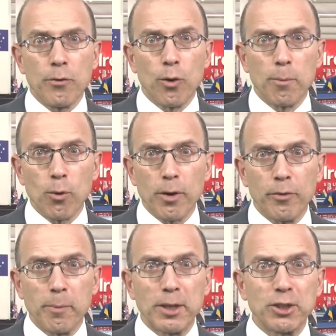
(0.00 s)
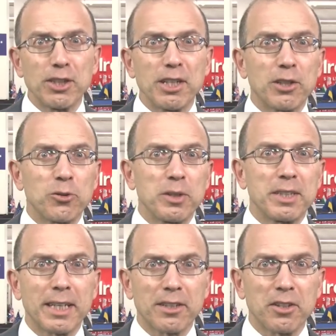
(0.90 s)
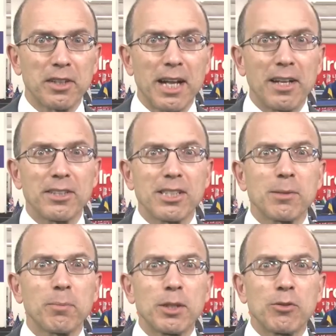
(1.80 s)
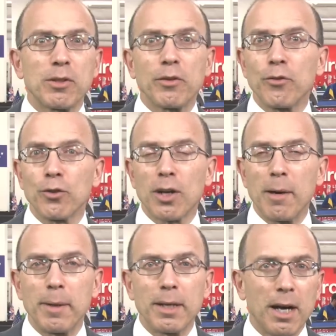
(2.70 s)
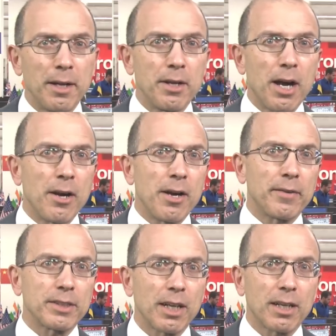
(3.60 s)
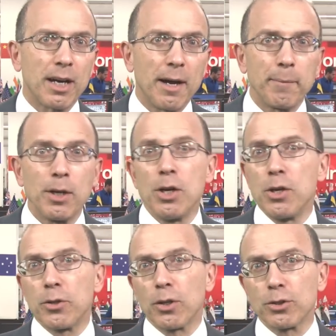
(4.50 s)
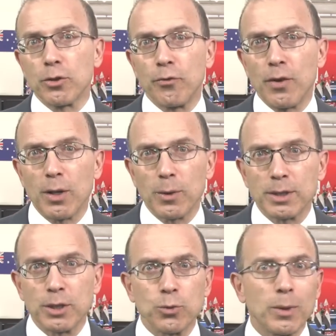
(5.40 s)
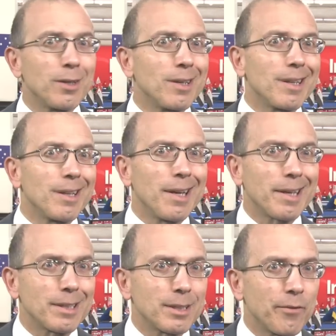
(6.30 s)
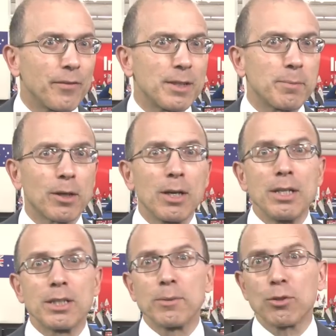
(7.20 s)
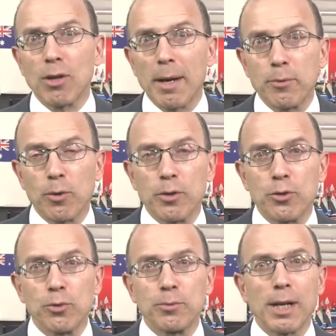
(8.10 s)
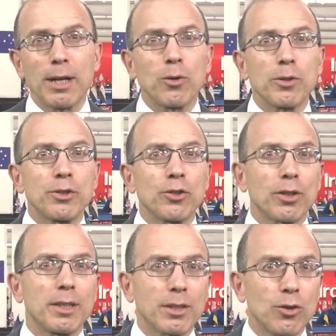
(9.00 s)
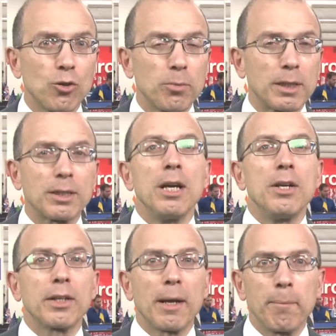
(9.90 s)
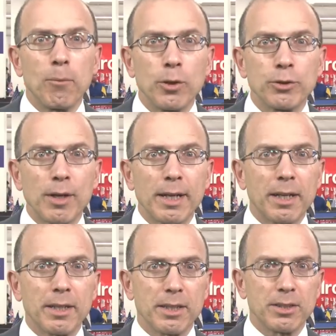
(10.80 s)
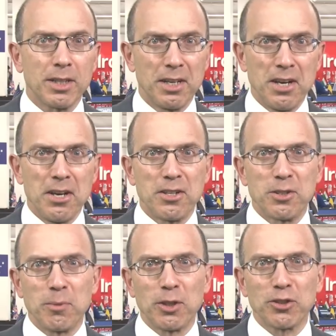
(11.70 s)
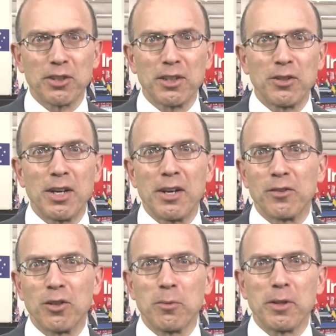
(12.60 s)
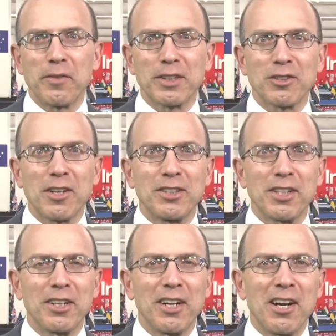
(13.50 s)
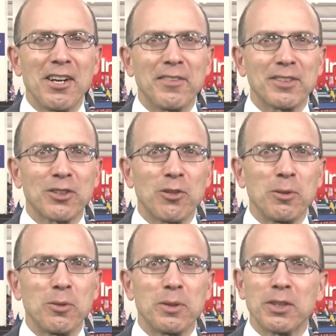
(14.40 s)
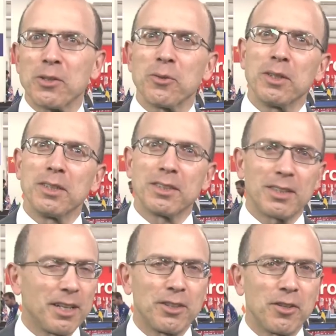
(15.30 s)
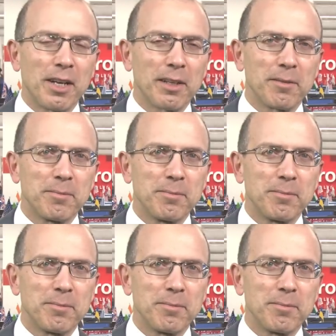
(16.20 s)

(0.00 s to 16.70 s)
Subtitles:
For more information, including technical analysis, please read the full comment on IronFX.com. You can also follow us on Twitter, like us on Facebook, subscribe to our YouTube channel, or circle us on Google+ to get more trading ideas. This is Marshall Gittler, head of Global FX Strategy at IronFX Global, wishing you solid trading.